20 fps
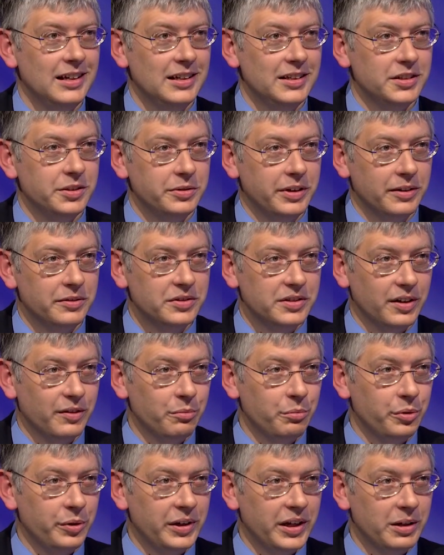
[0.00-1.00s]
So we have
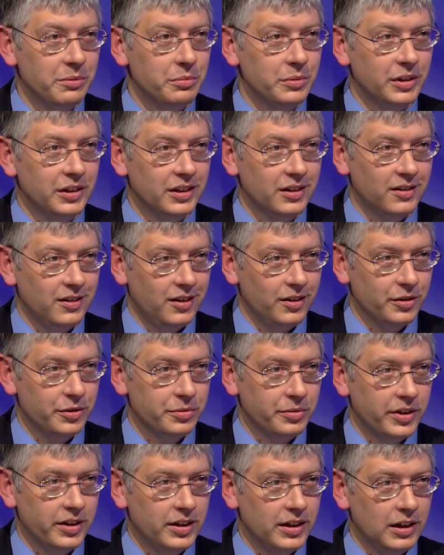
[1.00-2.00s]
$7.8 million
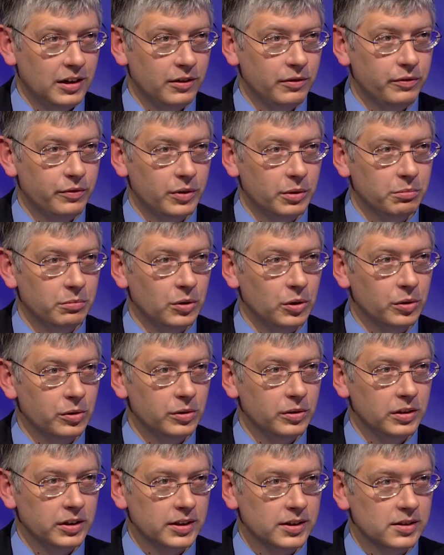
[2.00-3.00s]
right now from
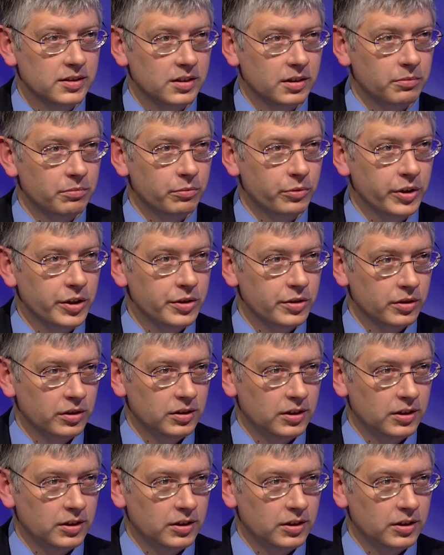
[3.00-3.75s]
local and some regional